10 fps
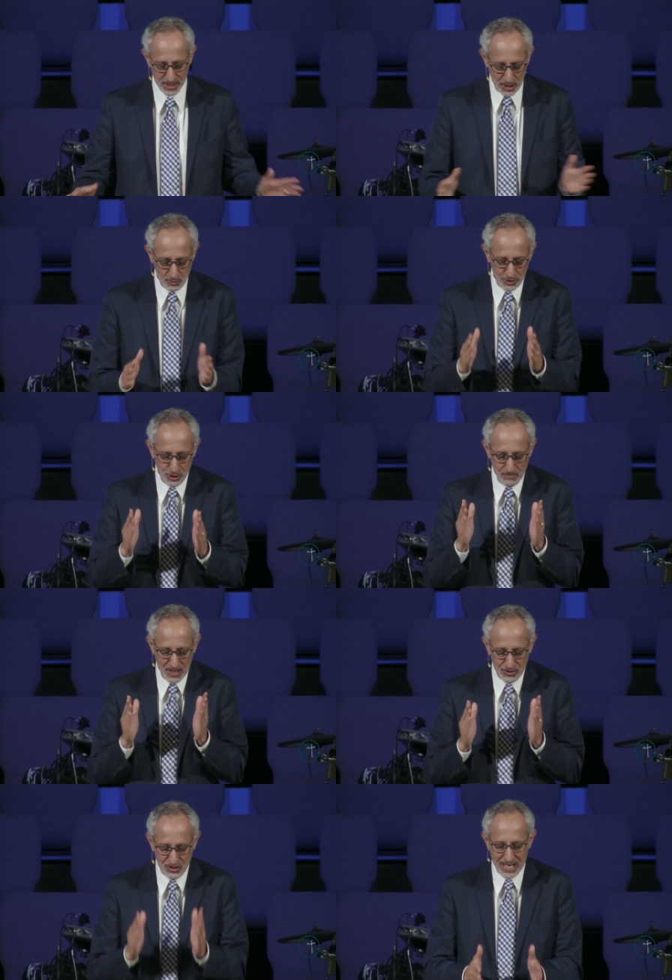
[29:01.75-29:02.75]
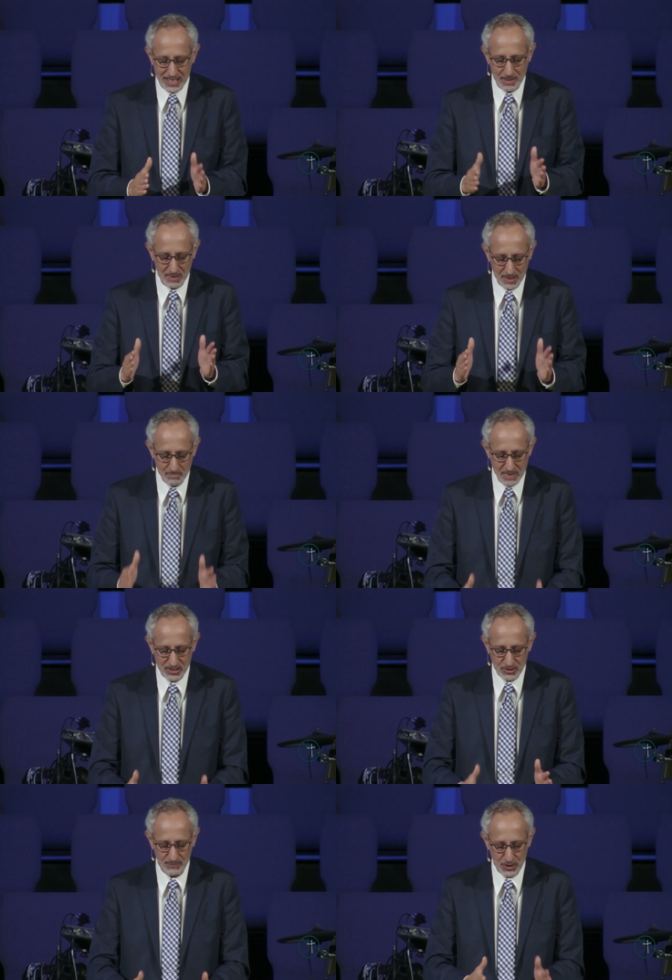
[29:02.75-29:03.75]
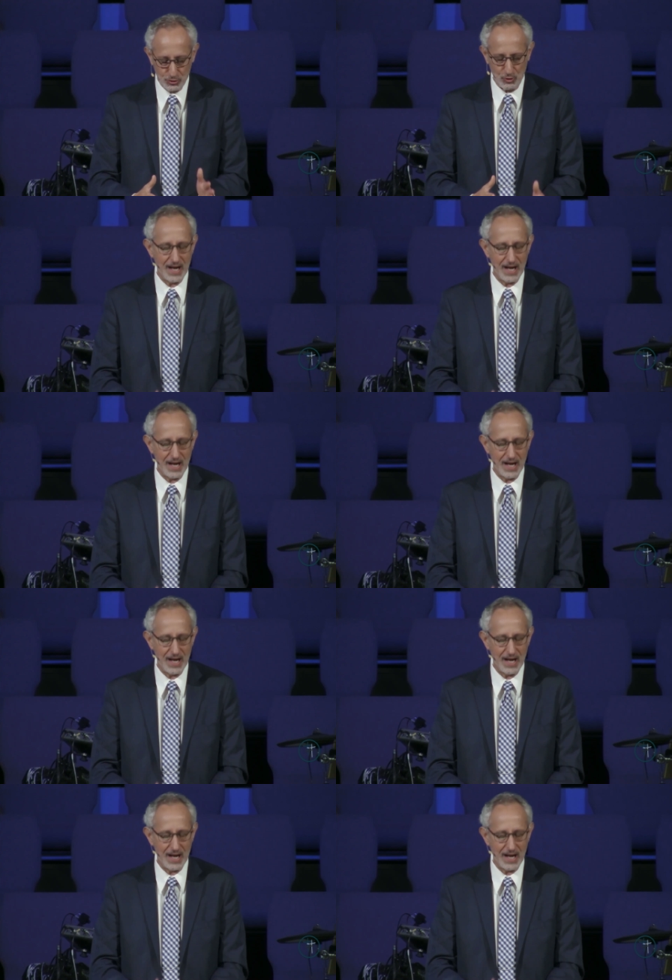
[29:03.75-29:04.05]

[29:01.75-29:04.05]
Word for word: In other words, you must seek him in the midst of this